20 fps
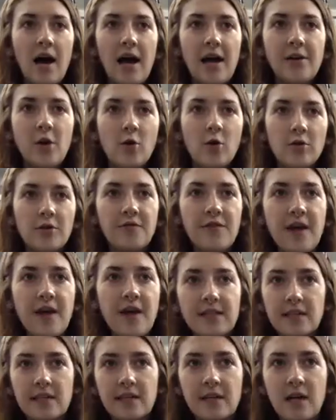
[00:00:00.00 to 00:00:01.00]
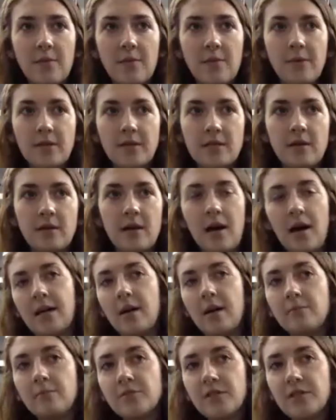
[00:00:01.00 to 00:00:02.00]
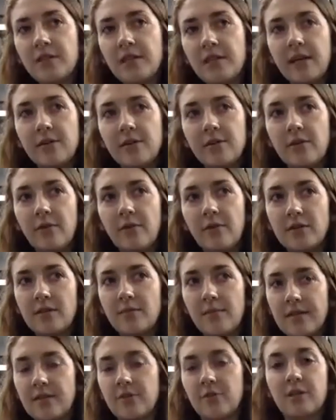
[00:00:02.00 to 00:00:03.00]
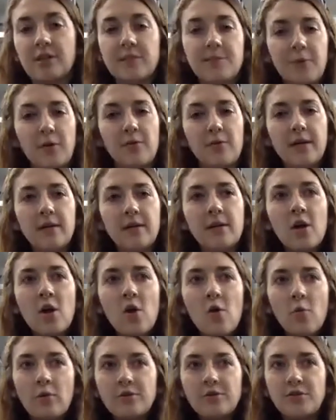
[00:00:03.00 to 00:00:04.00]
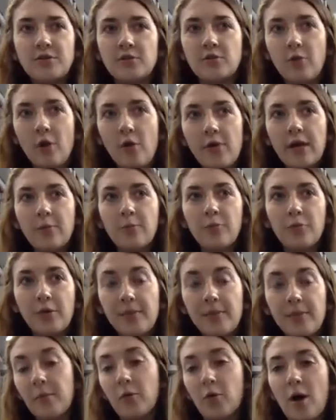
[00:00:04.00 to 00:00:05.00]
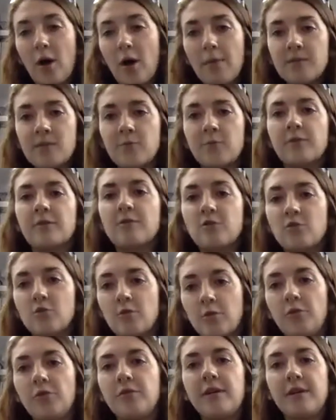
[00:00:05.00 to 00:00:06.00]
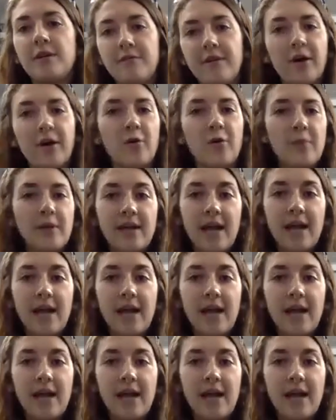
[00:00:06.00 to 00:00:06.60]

And all of that is going to come to the end of our semester experiment, which is growing premium crops with controlled environment